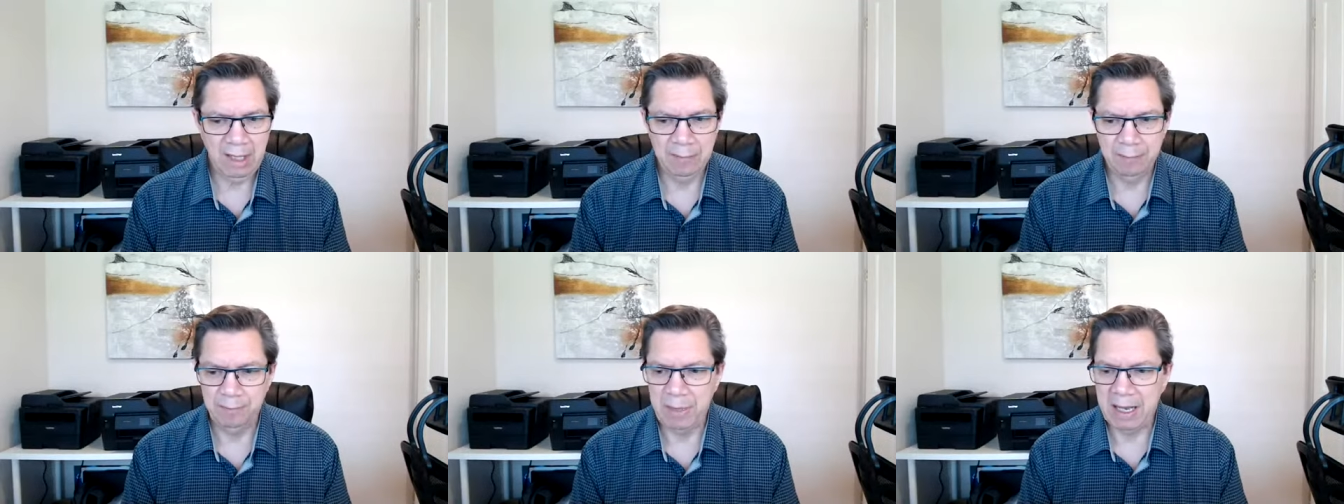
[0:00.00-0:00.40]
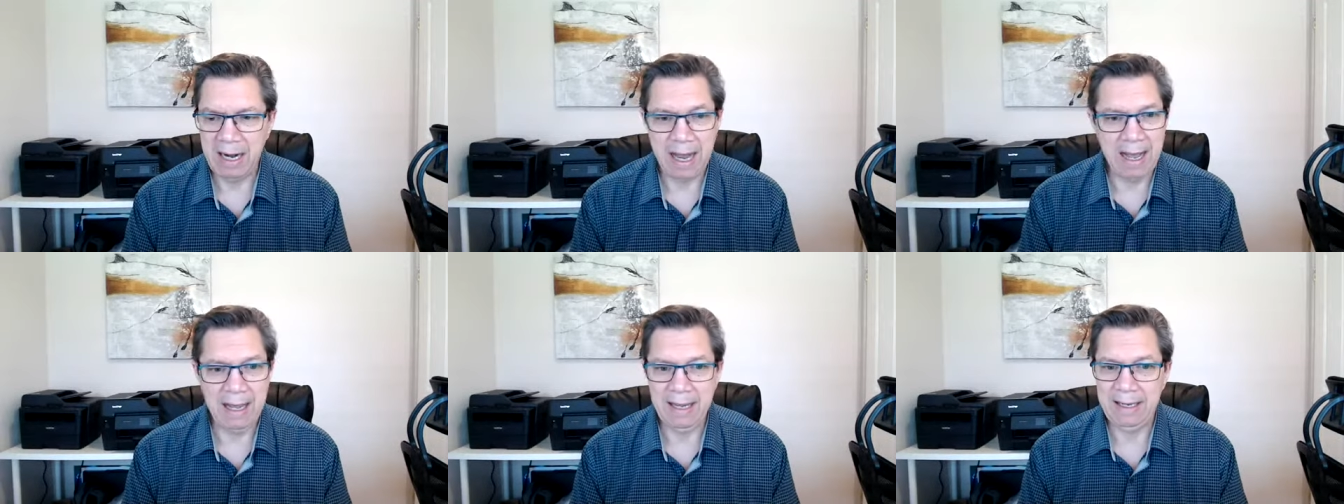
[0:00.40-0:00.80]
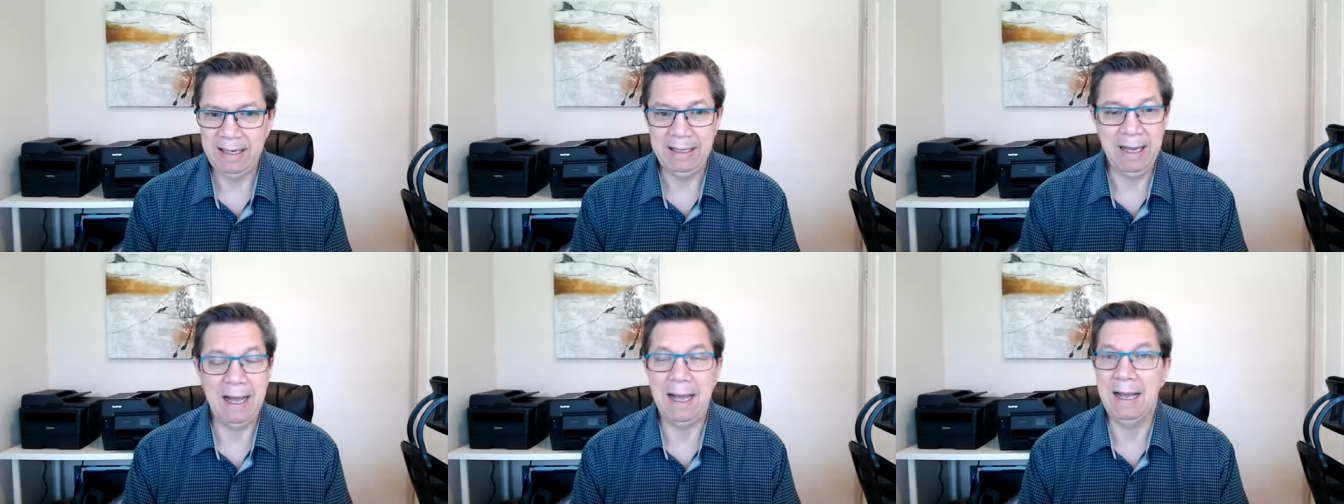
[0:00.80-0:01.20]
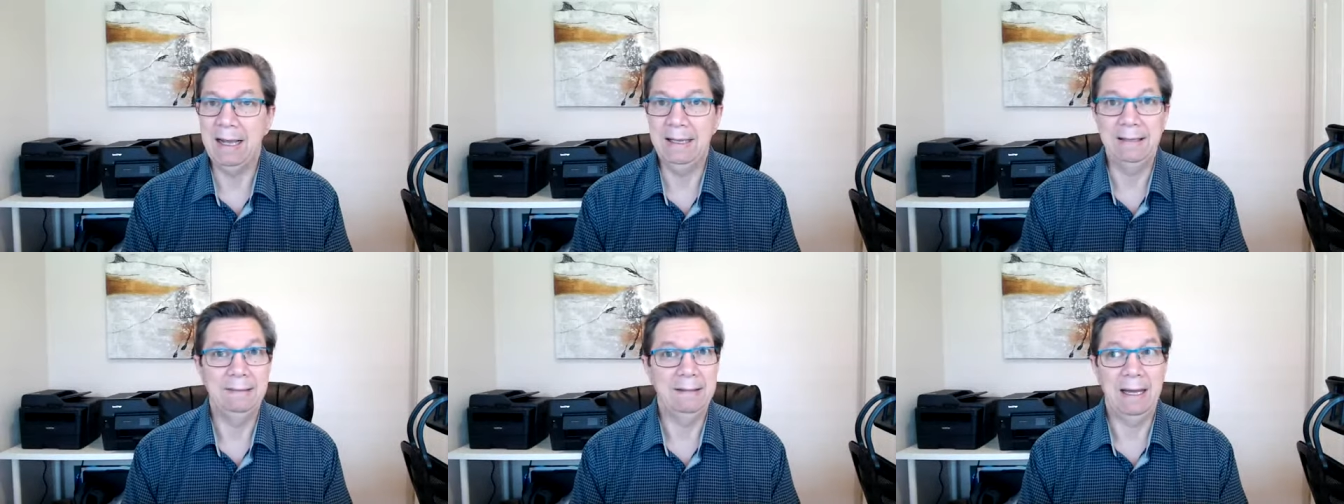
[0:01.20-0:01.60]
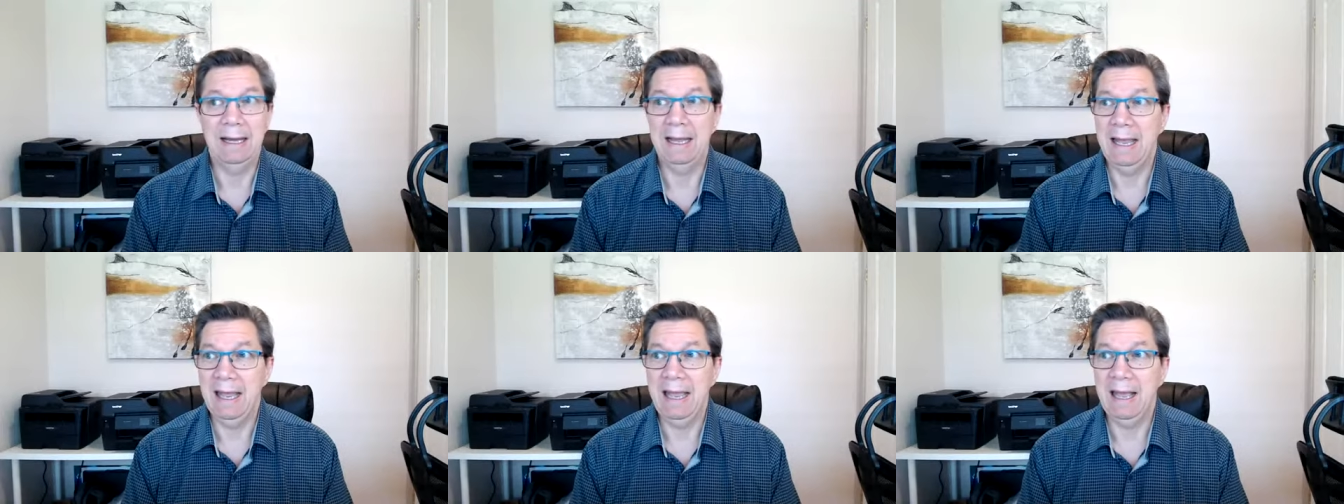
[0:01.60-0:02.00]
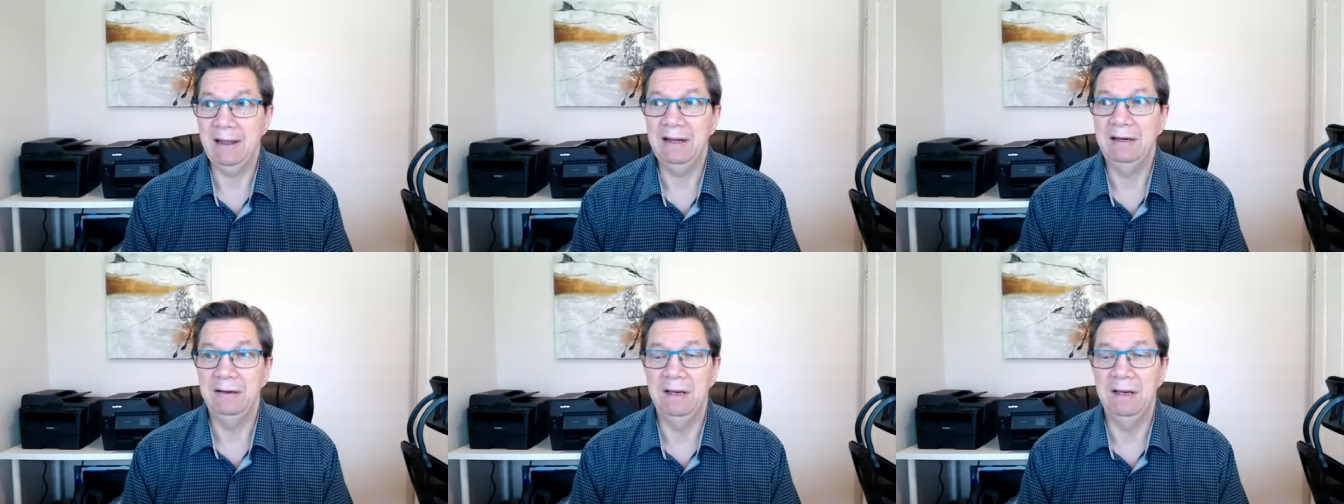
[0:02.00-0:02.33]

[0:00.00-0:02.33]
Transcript: But I I I had